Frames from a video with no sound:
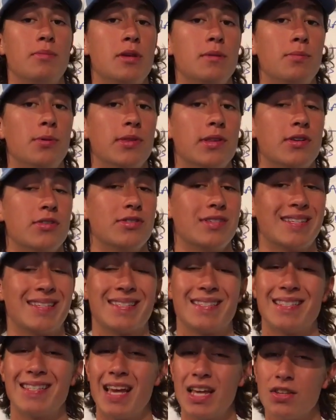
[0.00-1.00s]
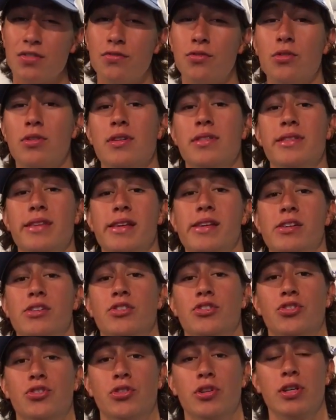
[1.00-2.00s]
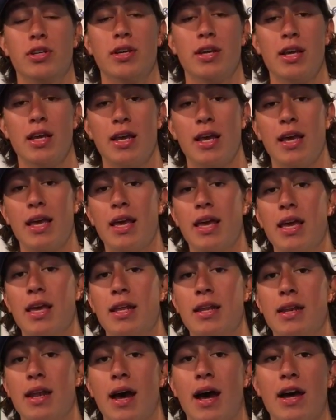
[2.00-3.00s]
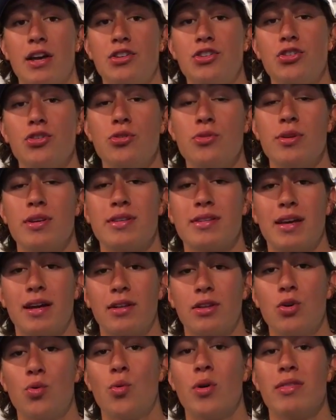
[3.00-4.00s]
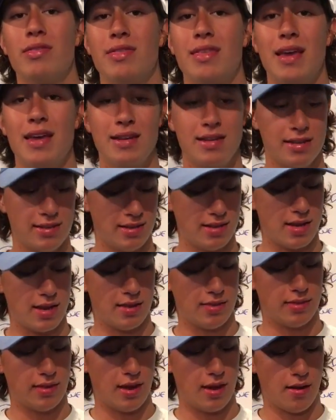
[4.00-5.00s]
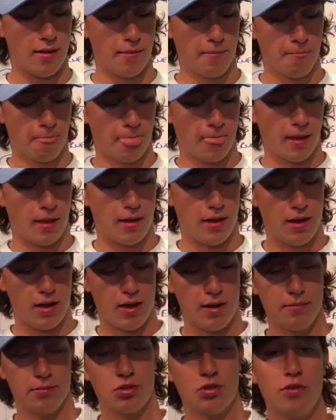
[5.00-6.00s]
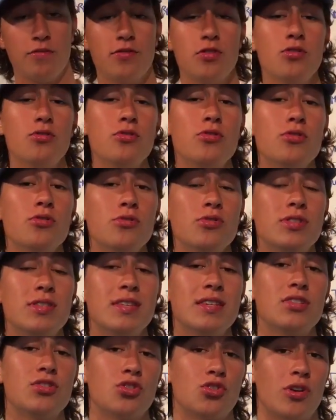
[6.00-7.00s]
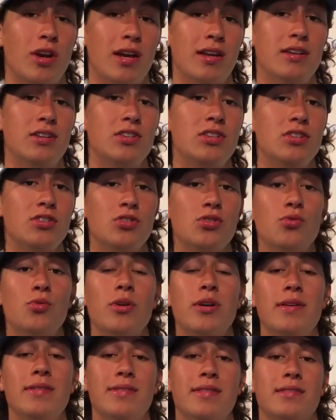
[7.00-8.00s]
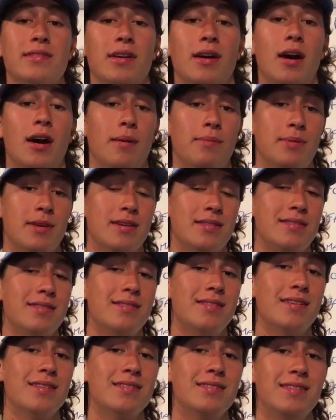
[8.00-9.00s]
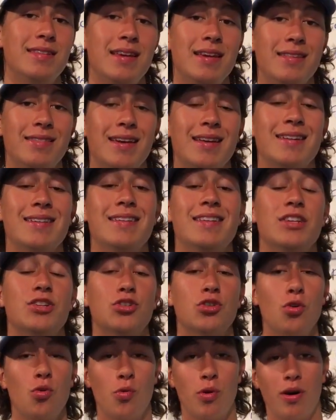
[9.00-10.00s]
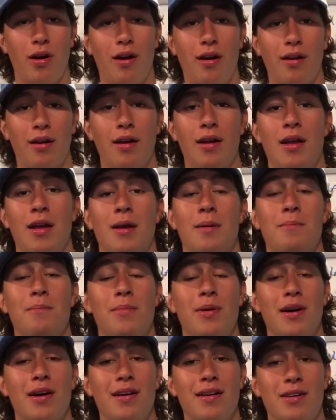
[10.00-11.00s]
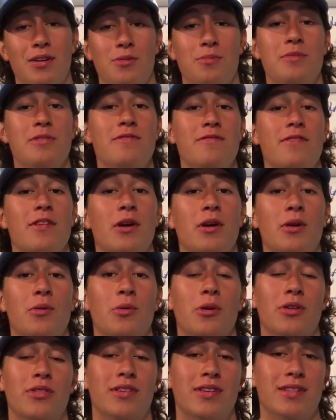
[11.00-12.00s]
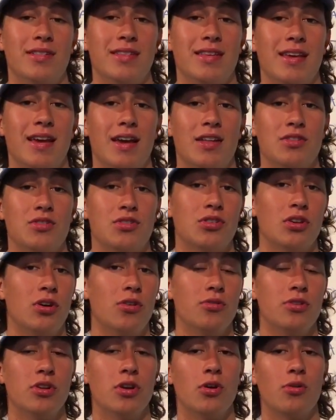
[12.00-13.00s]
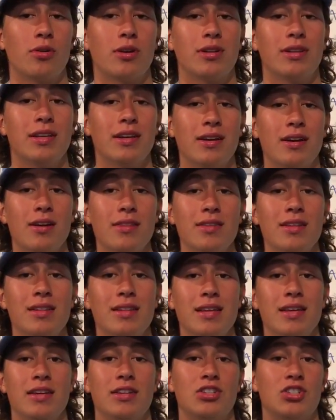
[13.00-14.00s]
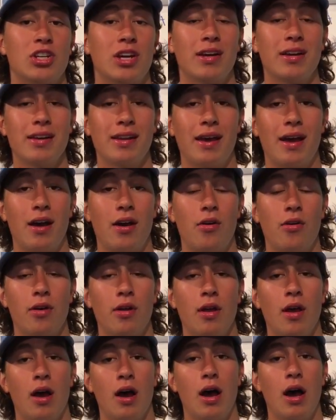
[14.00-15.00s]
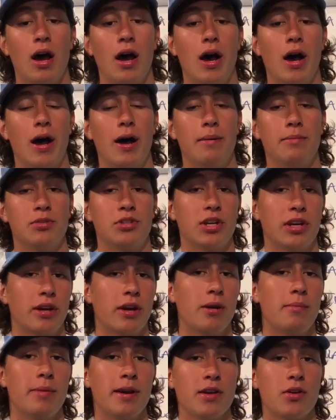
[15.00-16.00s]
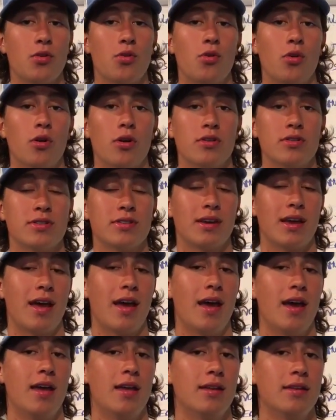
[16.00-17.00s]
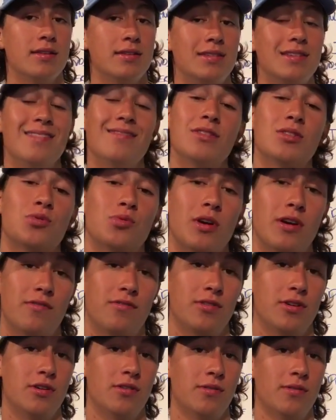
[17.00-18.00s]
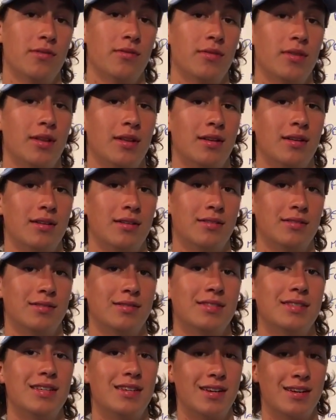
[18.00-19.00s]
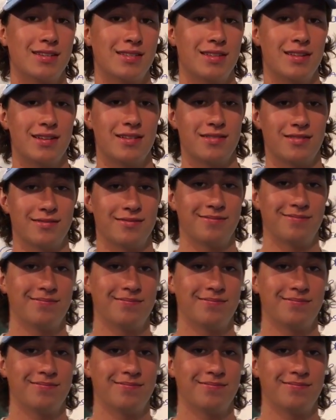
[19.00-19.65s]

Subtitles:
people that are successful in the industry, and I show you exactly what they did to get there. So if you use these strategies, you will hit the top. Yes, it does take that initial work, but it'll be very worth it in the end. So, click on the link, check it out, check out my course, and see if it's right for you. See you guys later.